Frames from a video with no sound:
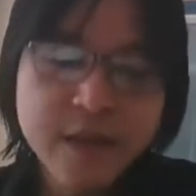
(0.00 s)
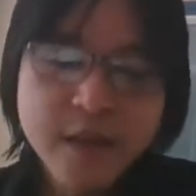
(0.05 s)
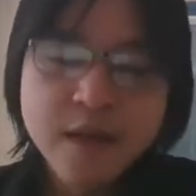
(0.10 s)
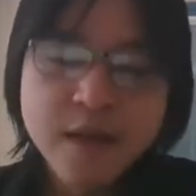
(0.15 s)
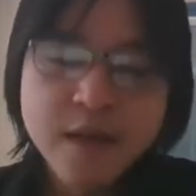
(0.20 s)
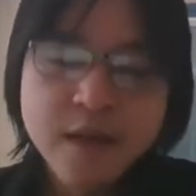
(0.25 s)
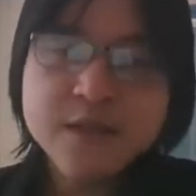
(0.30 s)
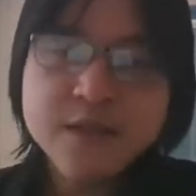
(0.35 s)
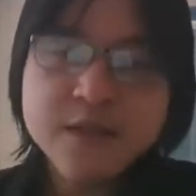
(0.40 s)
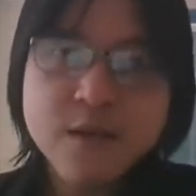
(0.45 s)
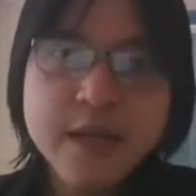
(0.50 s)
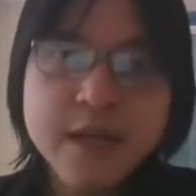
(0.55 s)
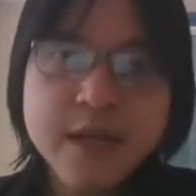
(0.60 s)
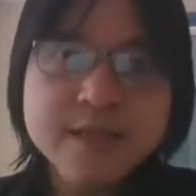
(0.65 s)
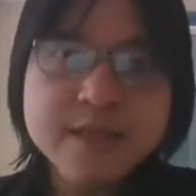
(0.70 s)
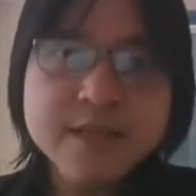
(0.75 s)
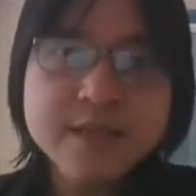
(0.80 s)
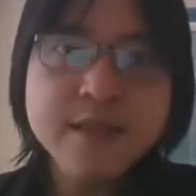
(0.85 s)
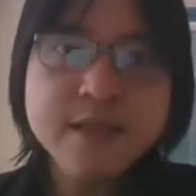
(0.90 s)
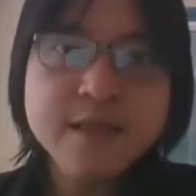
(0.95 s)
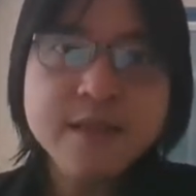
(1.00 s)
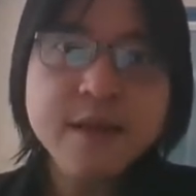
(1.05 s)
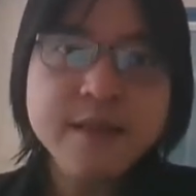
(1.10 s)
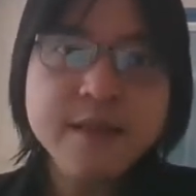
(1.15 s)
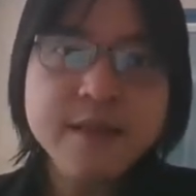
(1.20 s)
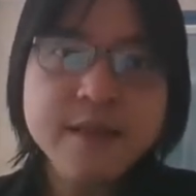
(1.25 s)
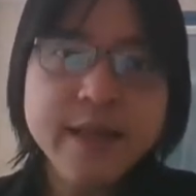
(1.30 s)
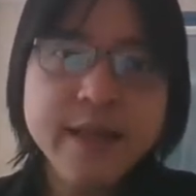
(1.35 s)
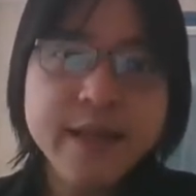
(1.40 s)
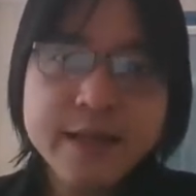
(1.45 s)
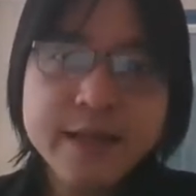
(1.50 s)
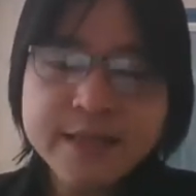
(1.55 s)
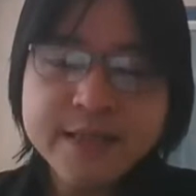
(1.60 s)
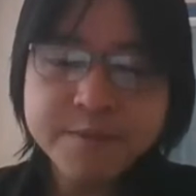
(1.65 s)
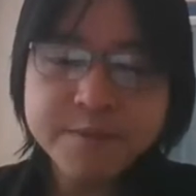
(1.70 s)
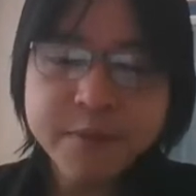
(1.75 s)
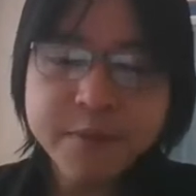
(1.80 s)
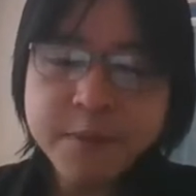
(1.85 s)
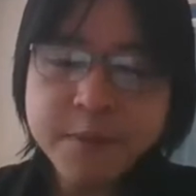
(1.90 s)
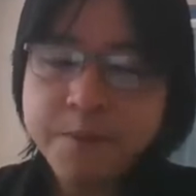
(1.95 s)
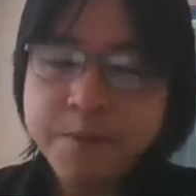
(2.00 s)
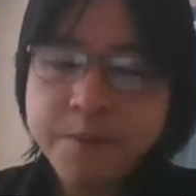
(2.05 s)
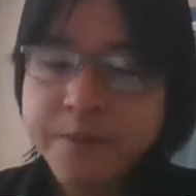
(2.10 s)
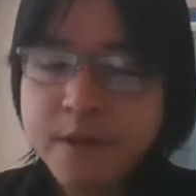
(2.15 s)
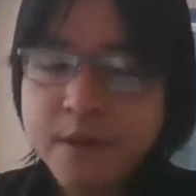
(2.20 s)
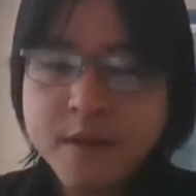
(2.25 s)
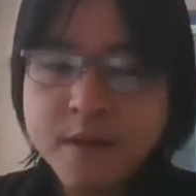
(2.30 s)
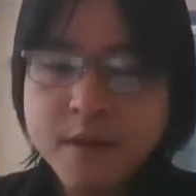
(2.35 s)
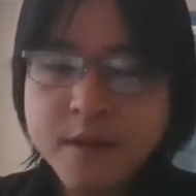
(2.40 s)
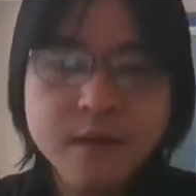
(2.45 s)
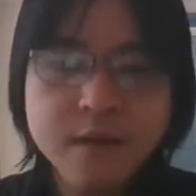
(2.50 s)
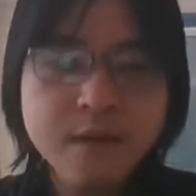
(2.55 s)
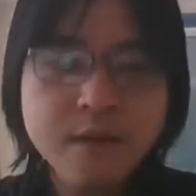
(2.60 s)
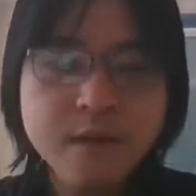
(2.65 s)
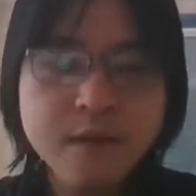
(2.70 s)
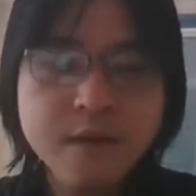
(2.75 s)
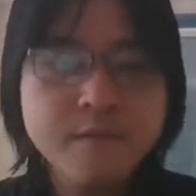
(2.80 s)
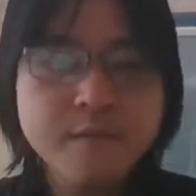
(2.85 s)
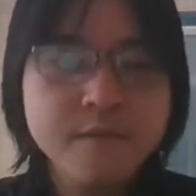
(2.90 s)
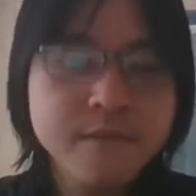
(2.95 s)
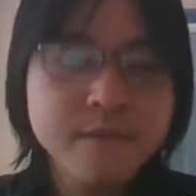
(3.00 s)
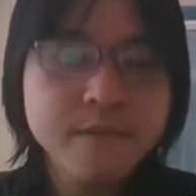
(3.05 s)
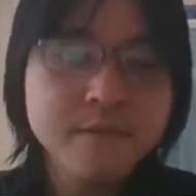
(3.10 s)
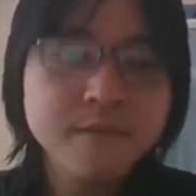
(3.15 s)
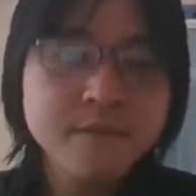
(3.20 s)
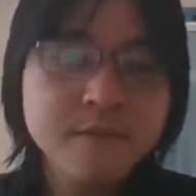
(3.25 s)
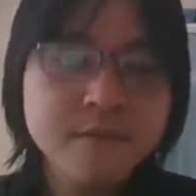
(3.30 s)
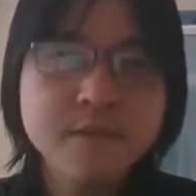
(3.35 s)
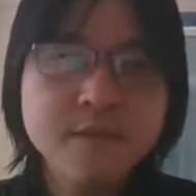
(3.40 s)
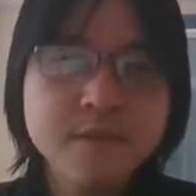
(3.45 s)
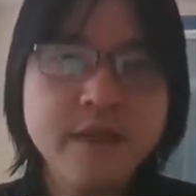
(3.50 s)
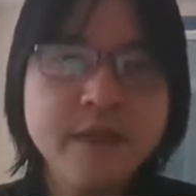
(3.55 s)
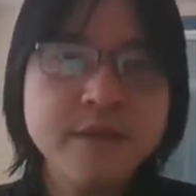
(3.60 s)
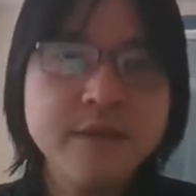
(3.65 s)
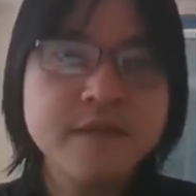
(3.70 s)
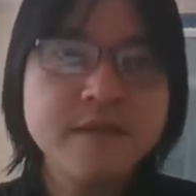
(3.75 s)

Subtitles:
So let's take an example. Hang on.